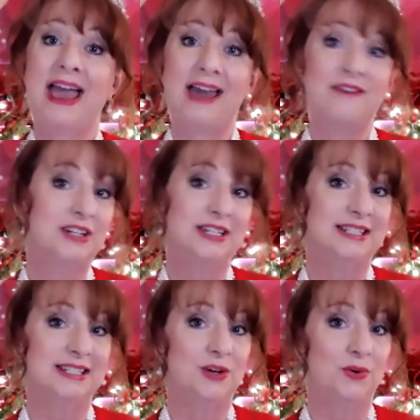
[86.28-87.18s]

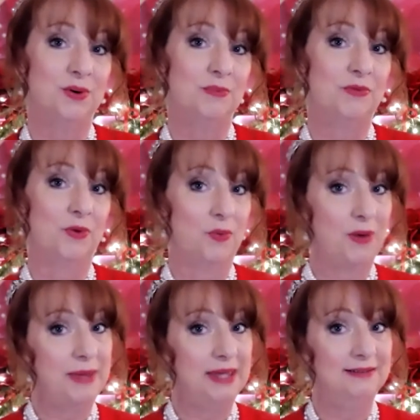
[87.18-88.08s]
advocacy group for
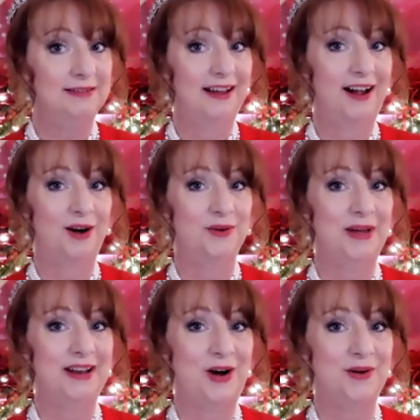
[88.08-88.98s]
women, our
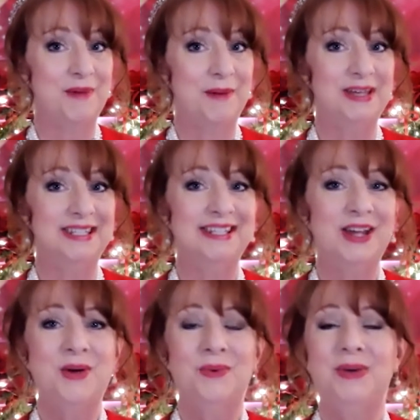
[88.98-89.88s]
Red Heart Mamas,
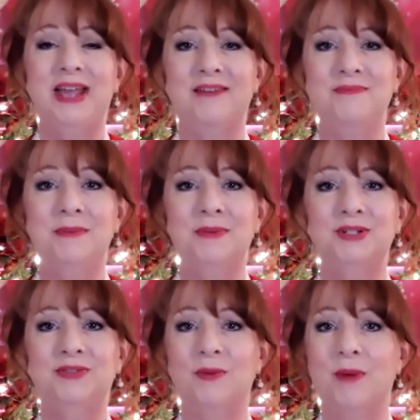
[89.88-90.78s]
we have
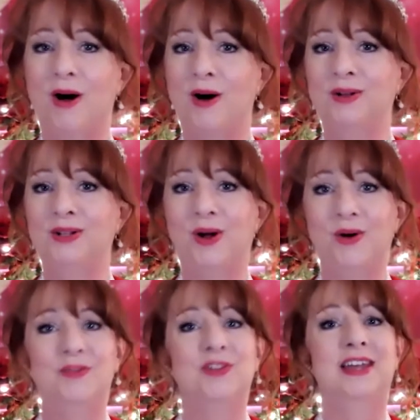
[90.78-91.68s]
members from all
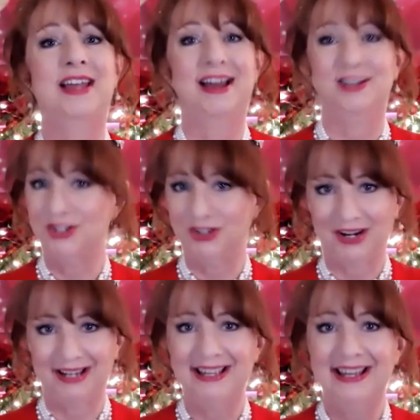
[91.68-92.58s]
over the
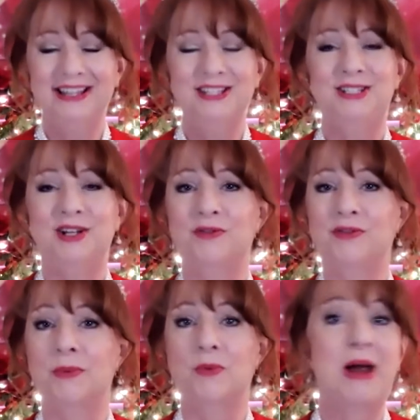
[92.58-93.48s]
country. So
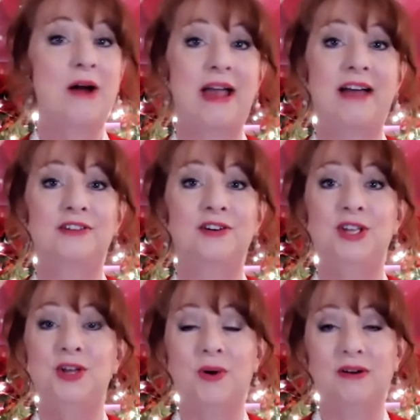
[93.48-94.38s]
from wherever
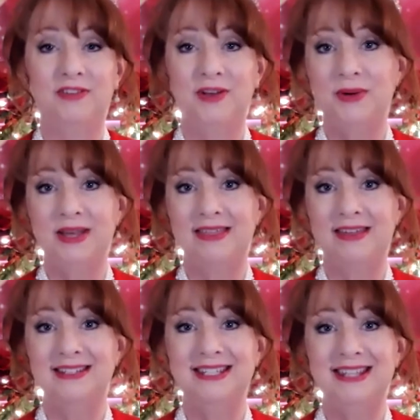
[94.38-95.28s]
you are viewing
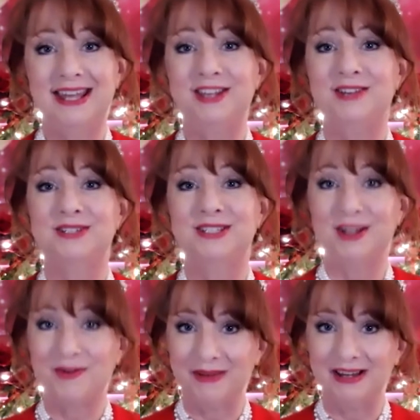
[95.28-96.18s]
this, thank you
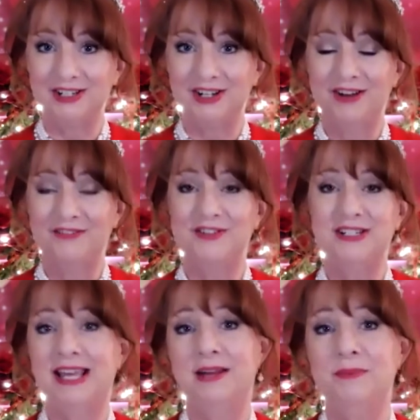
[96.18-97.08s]
so much for
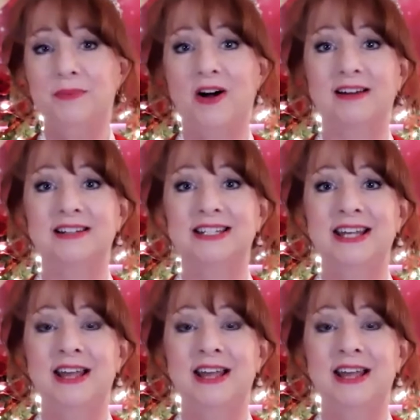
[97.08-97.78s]
taking part.